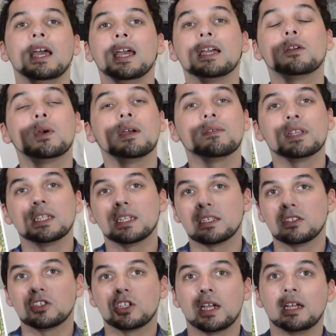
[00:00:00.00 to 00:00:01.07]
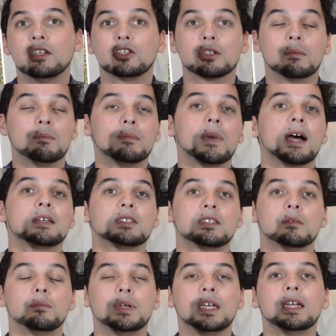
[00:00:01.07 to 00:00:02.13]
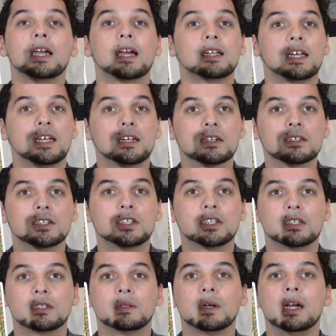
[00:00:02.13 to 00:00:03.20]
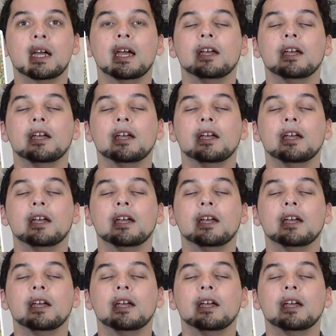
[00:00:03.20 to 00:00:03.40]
equivalent exchange must be adhered to.